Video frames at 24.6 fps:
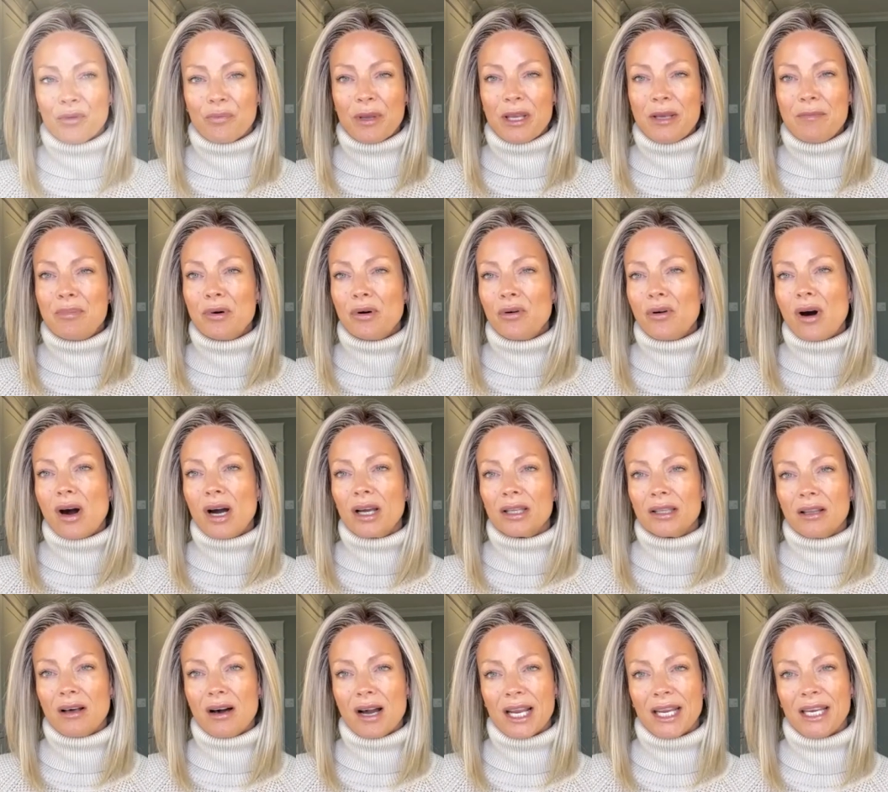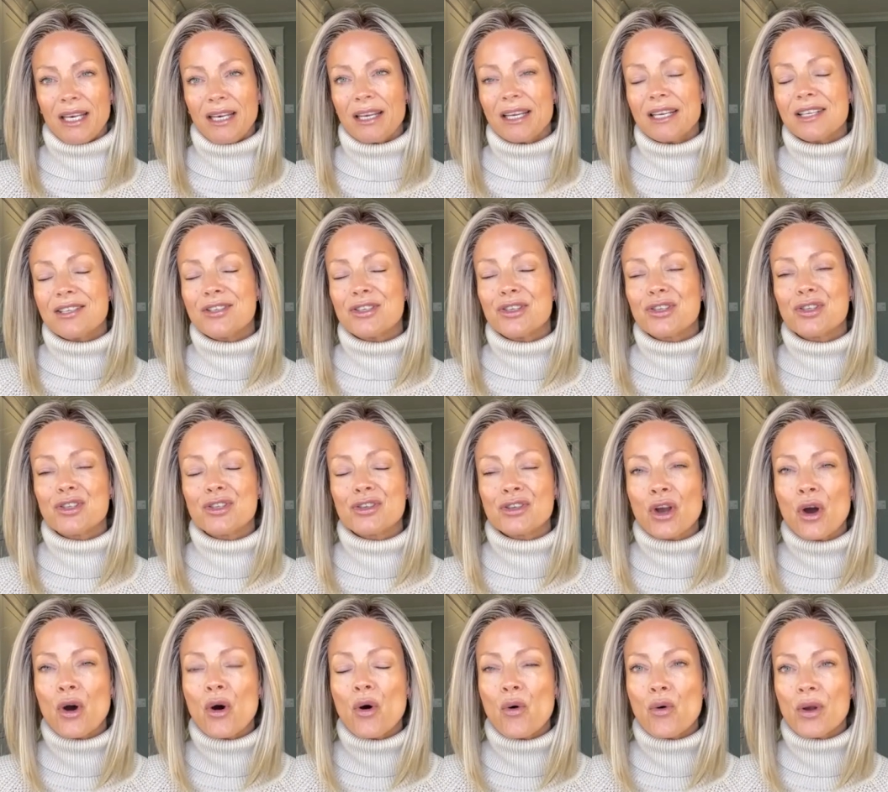people online is
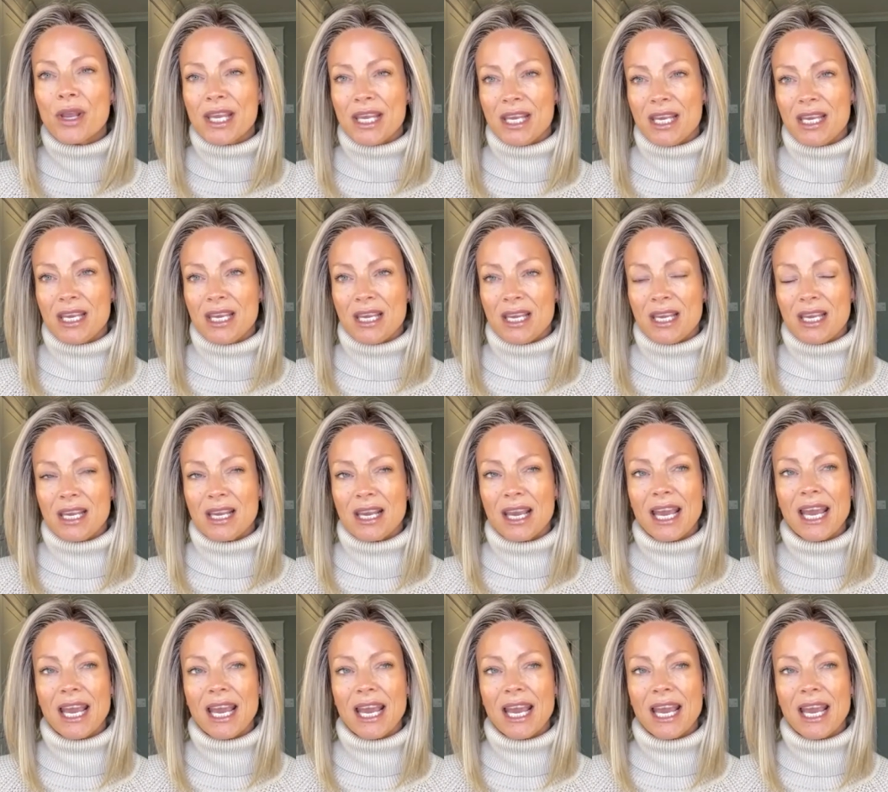so key.